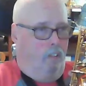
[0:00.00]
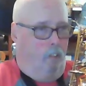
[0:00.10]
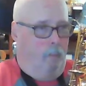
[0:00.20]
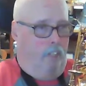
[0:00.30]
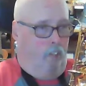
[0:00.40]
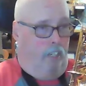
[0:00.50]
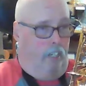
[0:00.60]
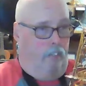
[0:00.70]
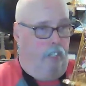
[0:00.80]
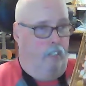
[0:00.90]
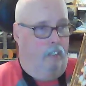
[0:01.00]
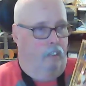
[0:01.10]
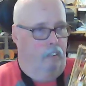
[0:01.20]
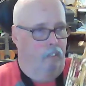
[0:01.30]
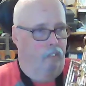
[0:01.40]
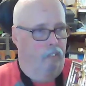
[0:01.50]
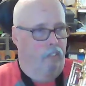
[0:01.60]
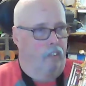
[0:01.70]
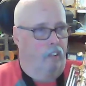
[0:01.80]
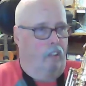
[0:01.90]
For me, it's kind of heavy.
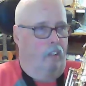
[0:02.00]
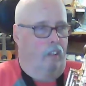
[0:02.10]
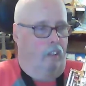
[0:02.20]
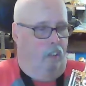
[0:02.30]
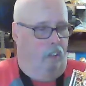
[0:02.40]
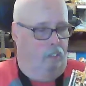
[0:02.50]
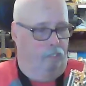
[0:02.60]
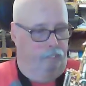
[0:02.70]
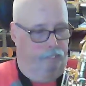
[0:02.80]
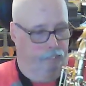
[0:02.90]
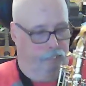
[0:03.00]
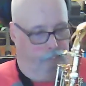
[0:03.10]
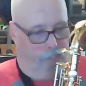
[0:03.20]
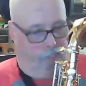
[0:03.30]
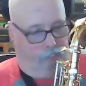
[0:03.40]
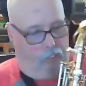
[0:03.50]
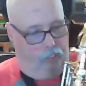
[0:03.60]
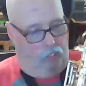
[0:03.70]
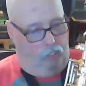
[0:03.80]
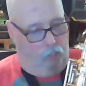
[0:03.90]
Um,
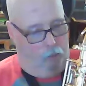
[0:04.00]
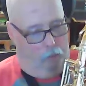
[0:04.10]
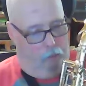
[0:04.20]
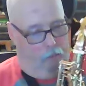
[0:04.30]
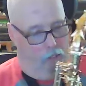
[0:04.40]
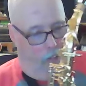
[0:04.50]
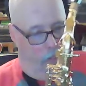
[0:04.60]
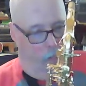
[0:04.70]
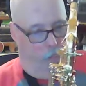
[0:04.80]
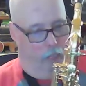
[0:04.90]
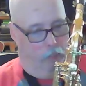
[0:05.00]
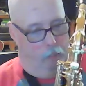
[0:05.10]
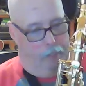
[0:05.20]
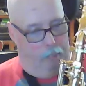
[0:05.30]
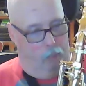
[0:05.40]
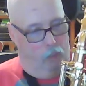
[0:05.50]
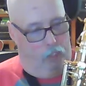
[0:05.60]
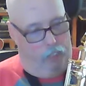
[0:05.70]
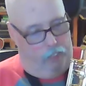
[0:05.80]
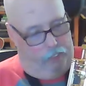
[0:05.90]
seems to be able to make
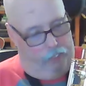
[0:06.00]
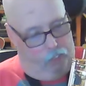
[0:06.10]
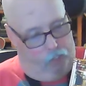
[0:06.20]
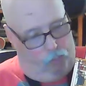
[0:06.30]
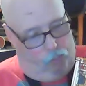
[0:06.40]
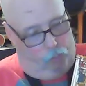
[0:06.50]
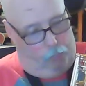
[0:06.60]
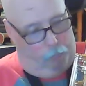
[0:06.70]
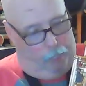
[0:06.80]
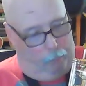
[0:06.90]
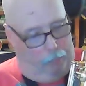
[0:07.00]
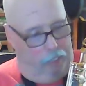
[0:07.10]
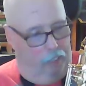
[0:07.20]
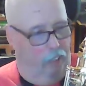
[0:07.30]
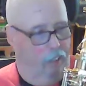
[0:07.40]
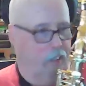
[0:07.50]
music. Everything seems to work properly.